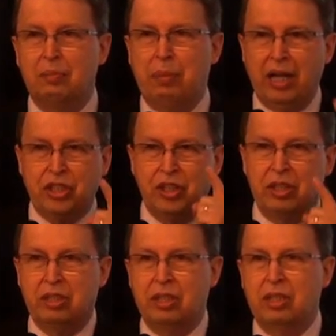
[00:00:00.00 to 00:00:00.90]

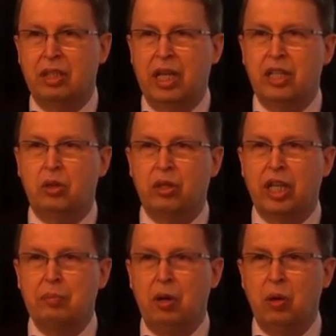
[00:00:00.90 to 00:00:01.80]
Passion, it took
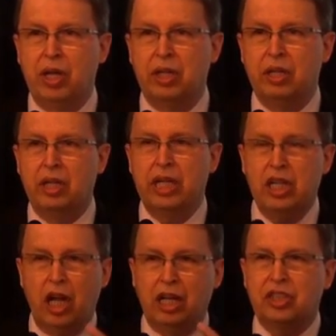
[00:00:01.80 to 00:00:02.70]
him away.
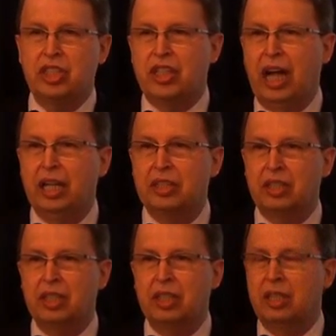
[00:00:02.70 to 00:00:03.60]
He lost his
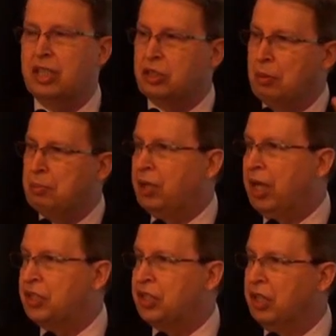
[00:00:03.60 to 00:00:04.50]
eyes, his
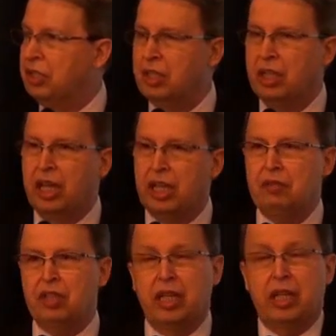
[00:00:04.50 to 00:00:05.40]
reputation, and
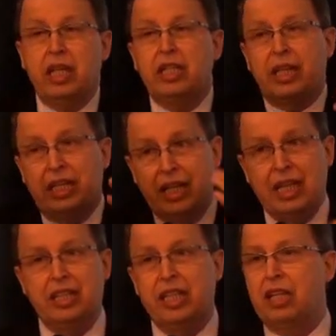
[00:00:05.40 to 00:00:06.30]
everything. And it again,
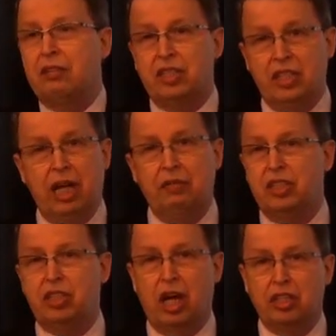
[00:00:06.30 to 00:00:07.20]
at the end of his life,
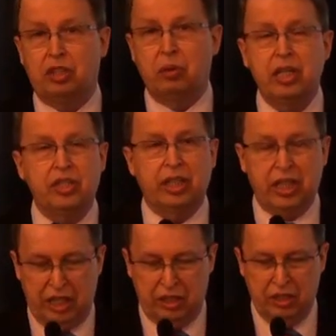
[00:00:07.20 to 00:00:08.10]
it's God's grace
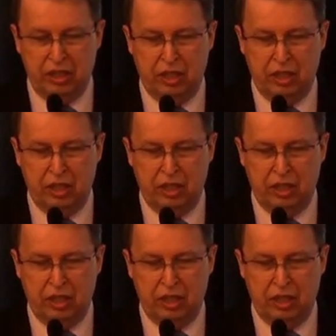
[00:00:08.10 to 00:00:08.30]
again